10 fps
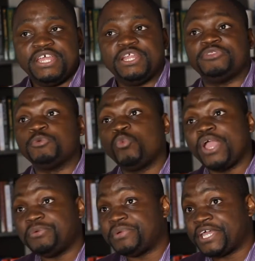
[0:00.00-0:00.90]
Now, the
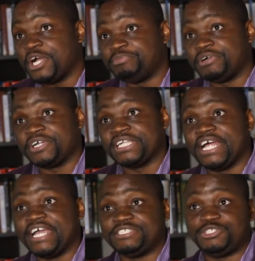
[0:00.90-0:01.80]
way we help our
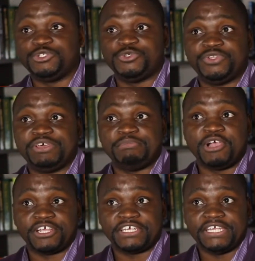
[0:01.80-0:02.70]
clients to do their
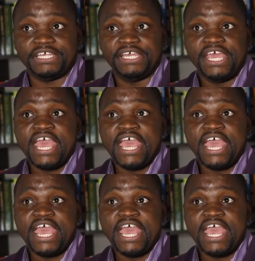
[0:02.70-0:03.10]
marketing